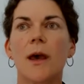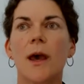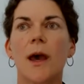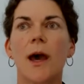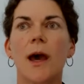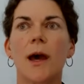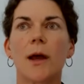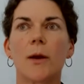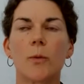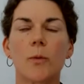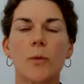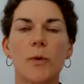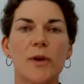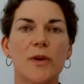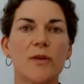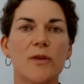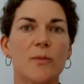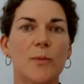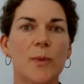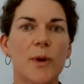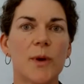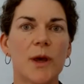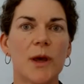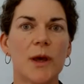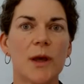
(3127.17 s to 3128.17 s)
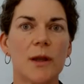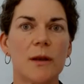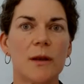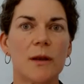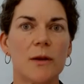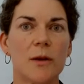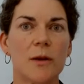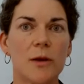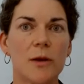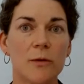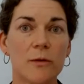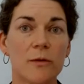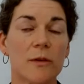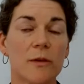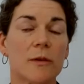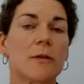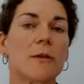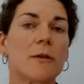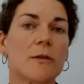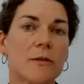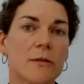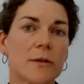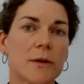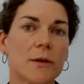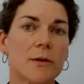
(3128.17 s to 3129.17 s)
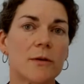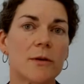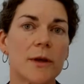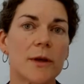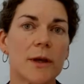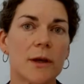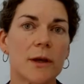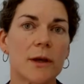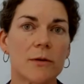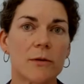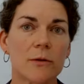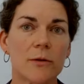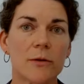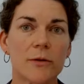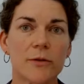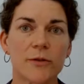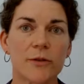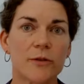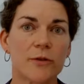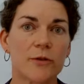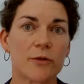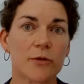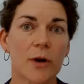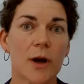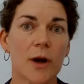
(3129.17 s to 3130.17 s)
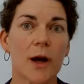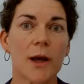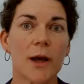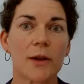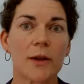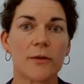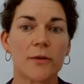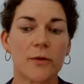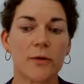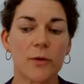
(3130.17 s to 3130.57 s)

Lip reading: And we've been using those legal handles to try